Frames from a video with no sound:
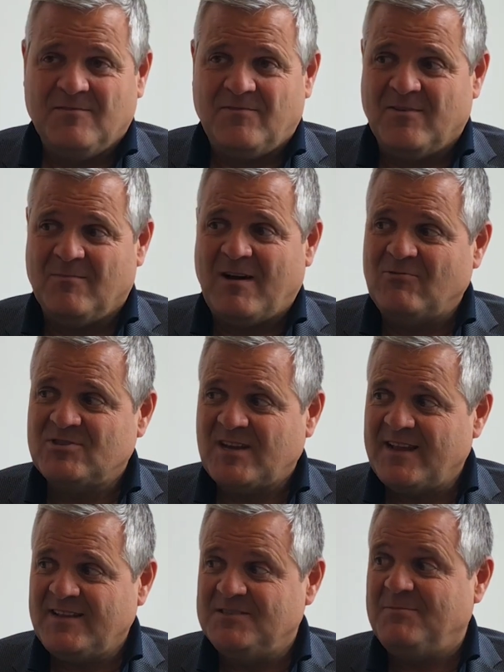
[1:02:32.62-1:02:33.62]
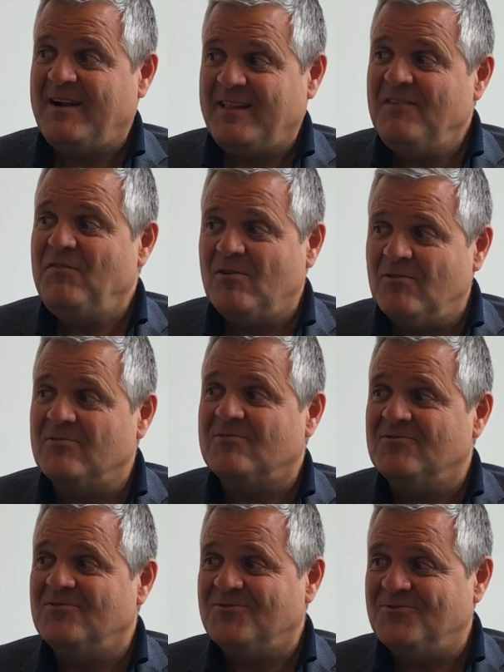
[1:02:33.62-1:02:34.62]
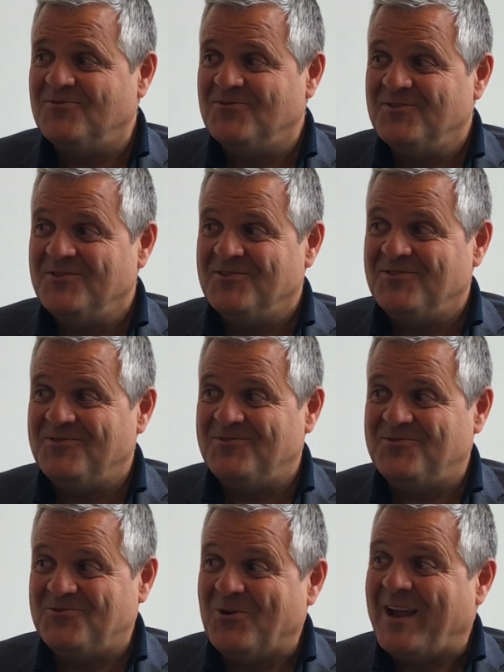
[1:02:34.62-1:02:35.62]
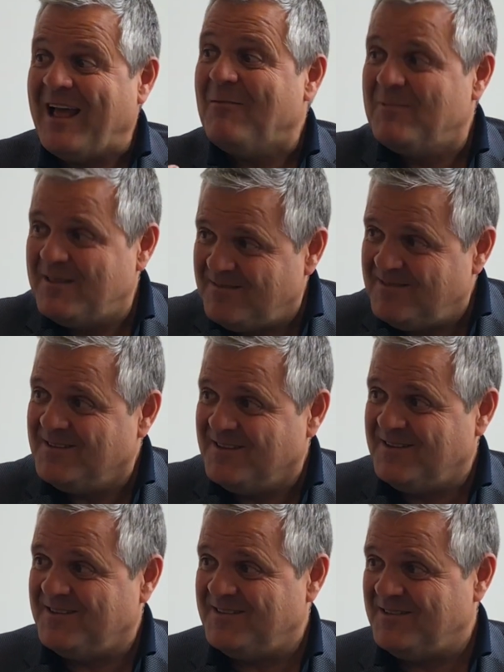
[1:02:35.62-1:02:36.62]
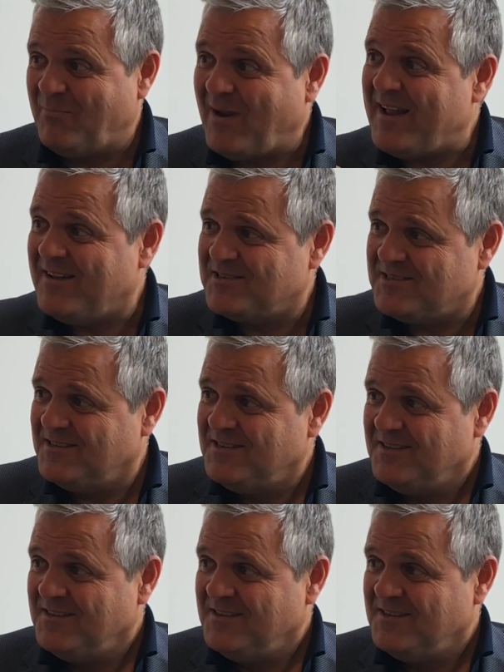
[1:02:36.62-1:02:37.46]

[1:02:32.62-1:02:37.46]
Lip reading: from outside it's very difficult to help the players.